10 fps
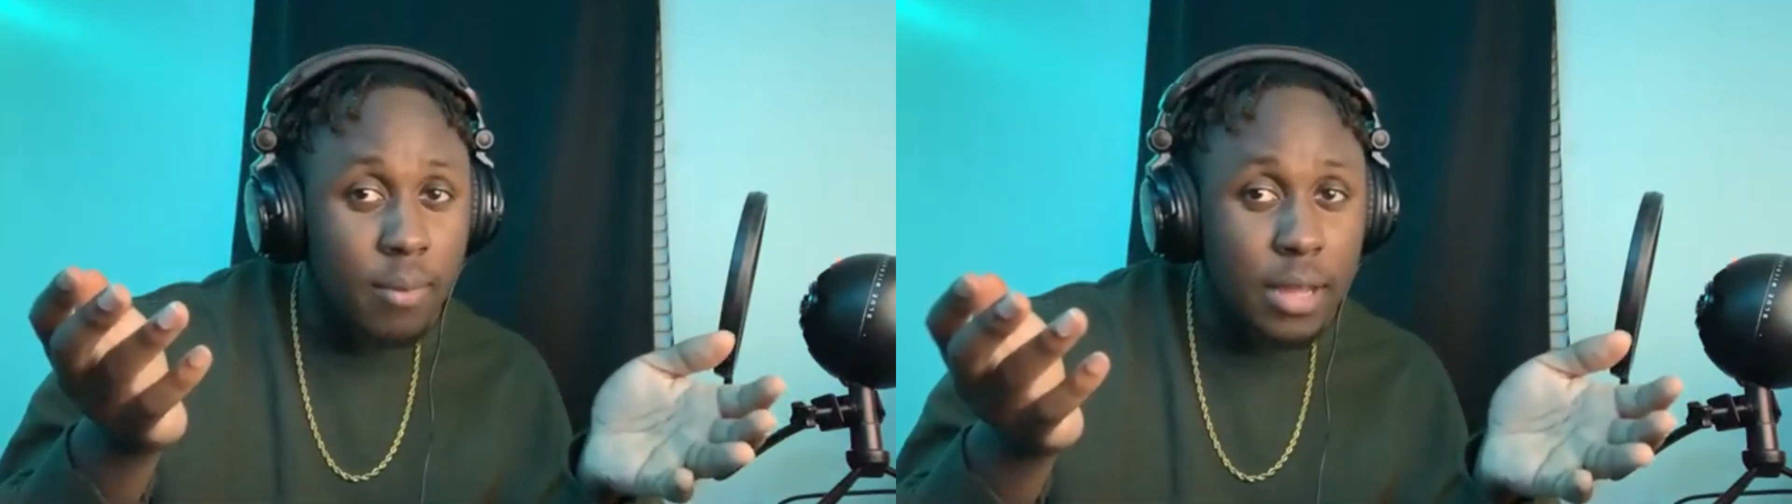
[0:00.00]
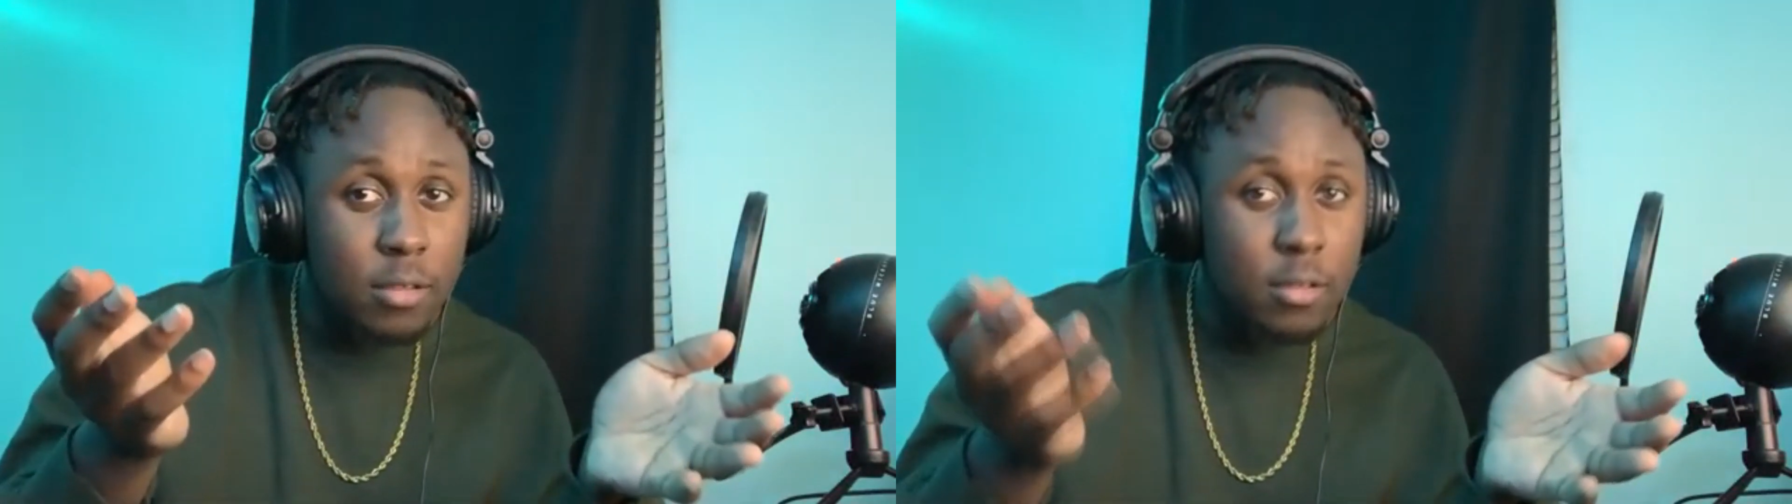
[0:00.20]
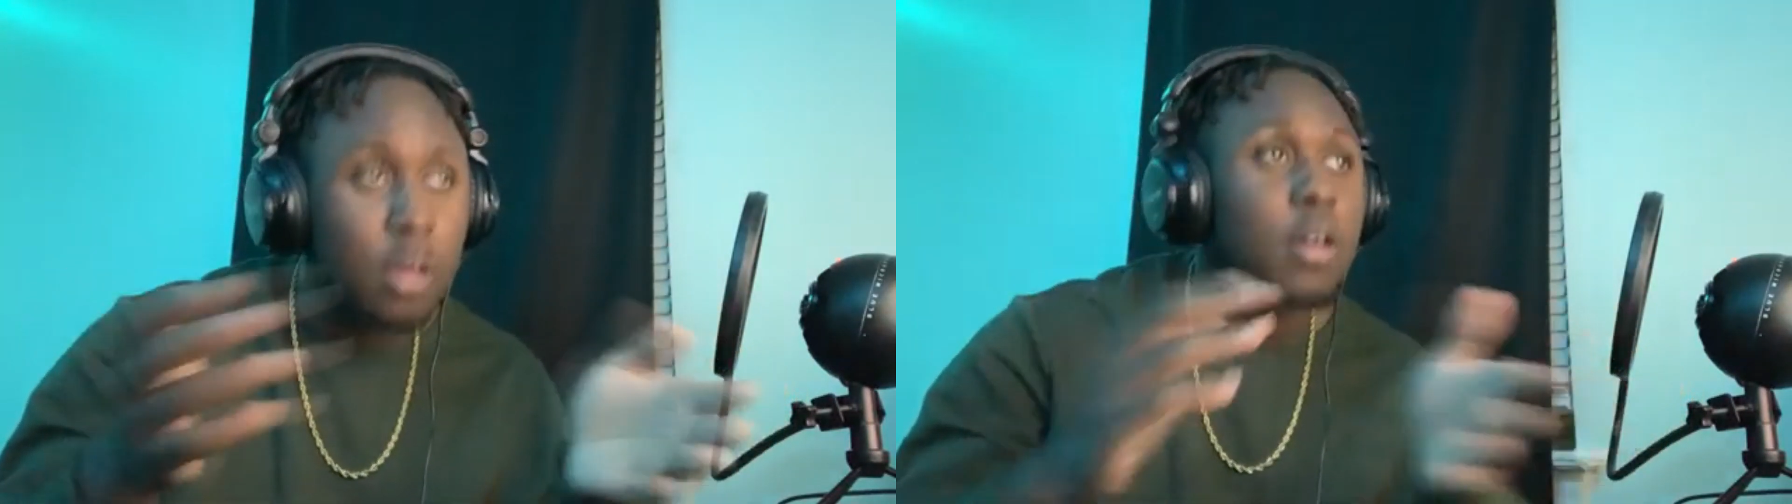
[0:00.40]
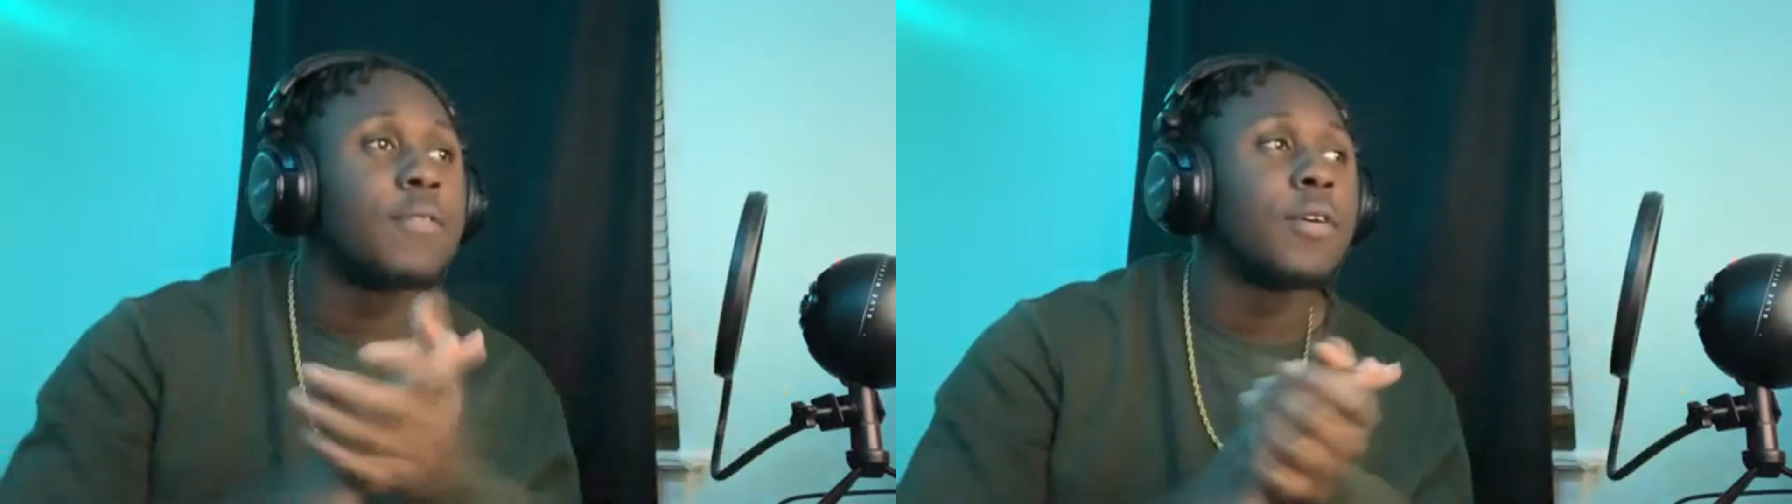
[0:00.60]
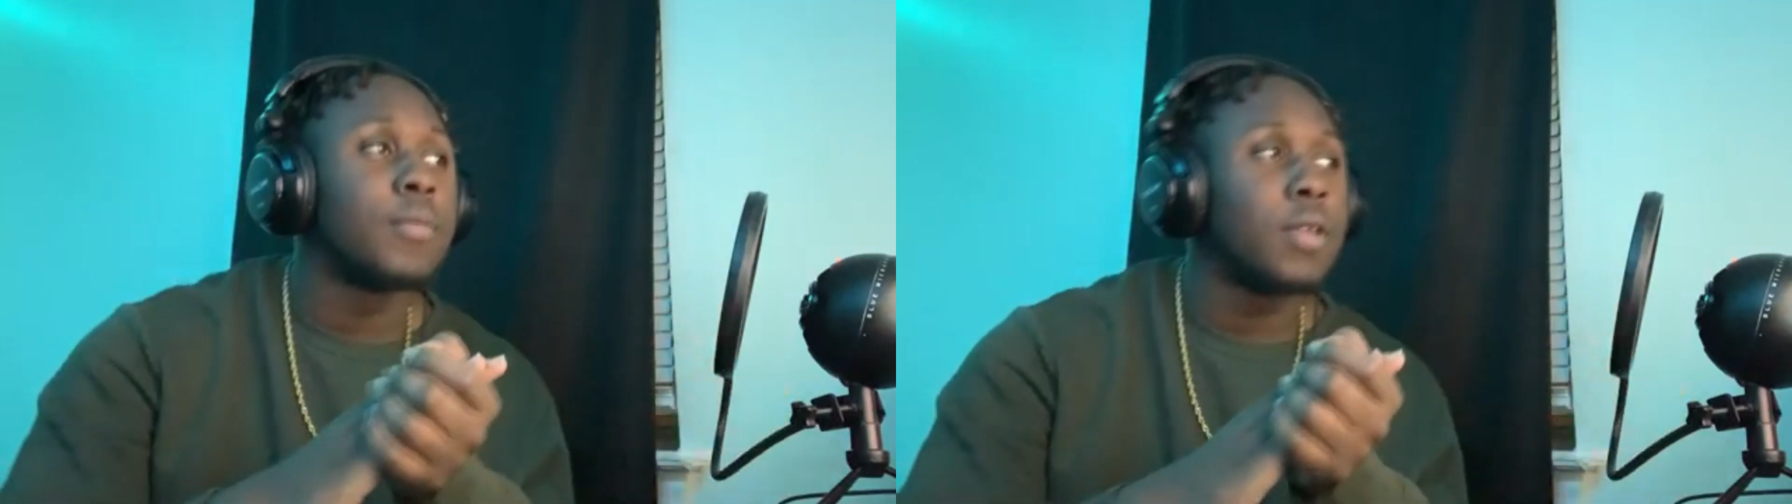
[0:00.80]
my
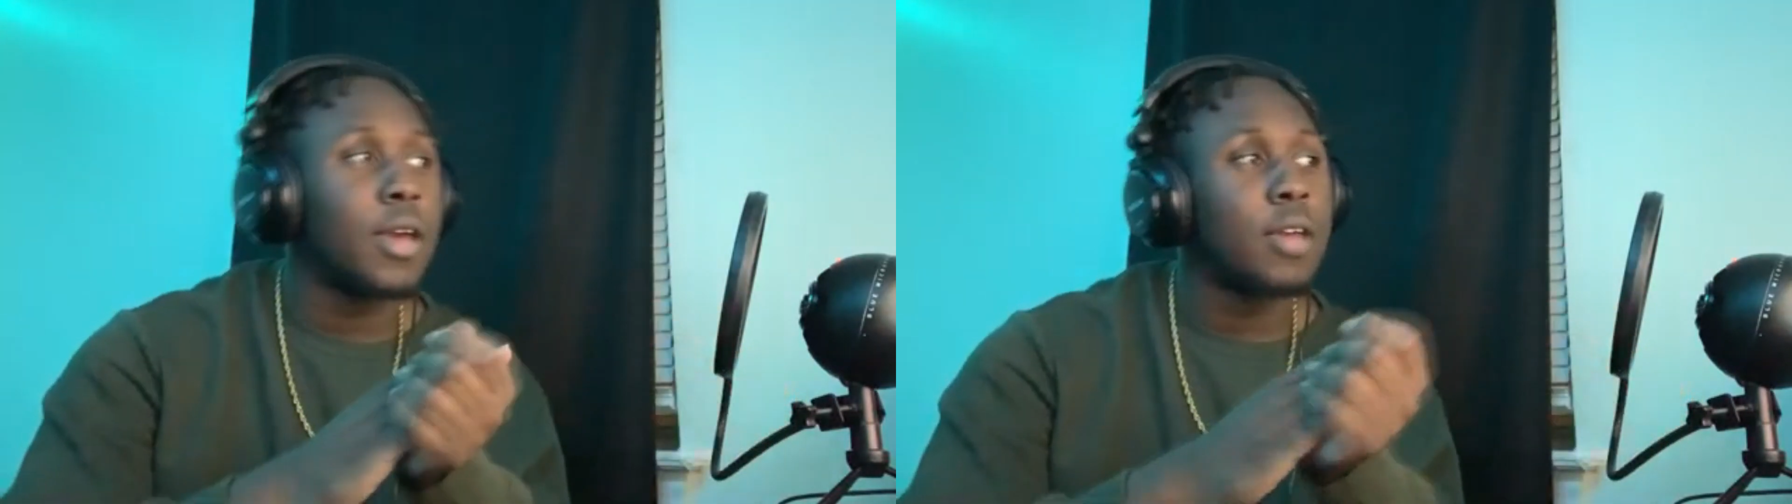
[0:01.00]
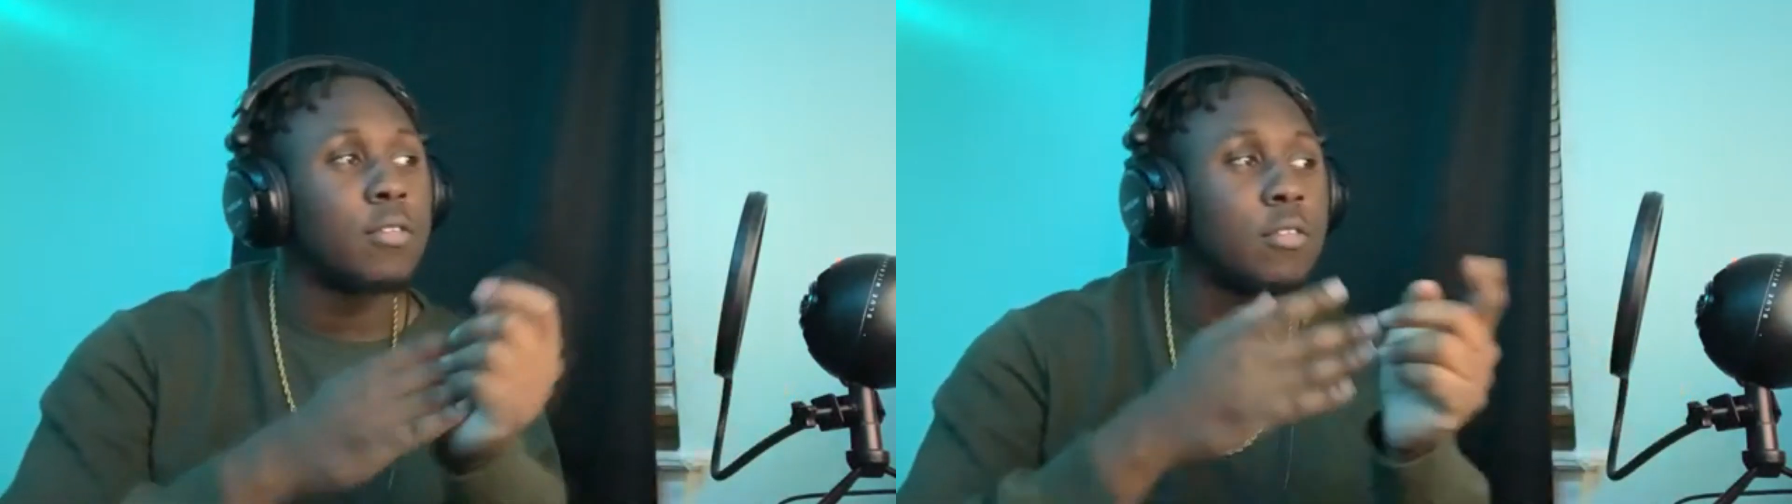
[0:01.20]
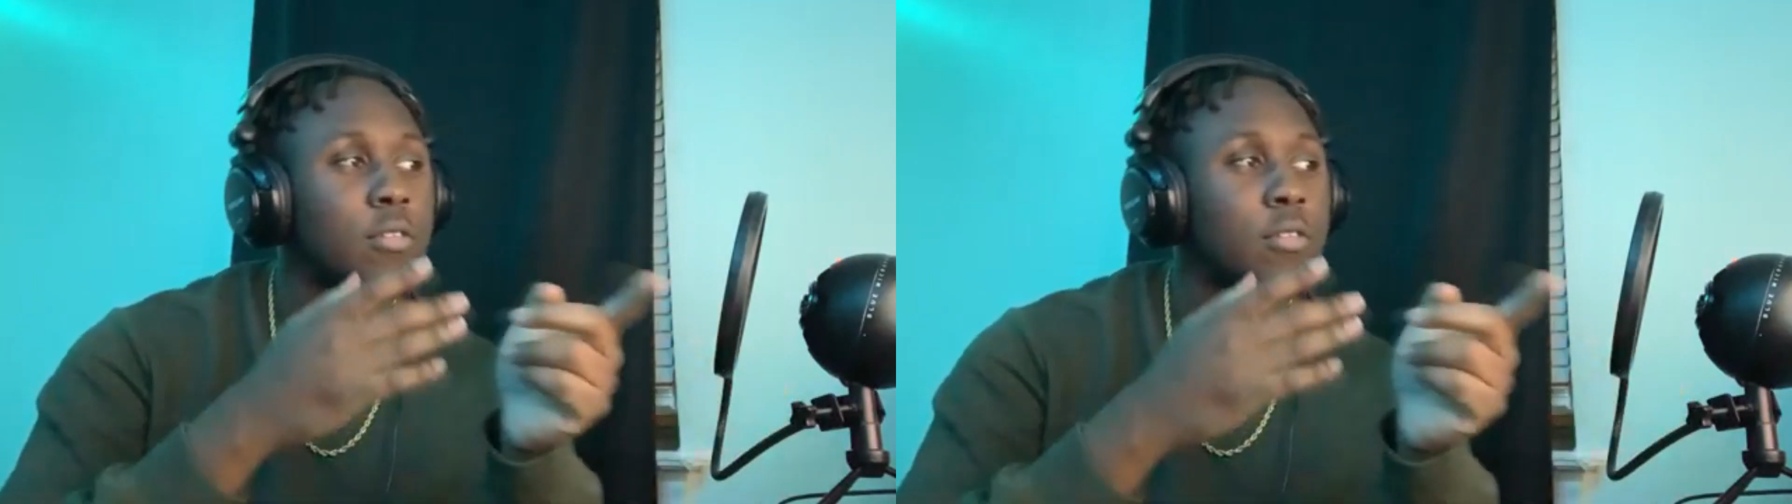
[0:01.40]
stuff. I'm gonna actually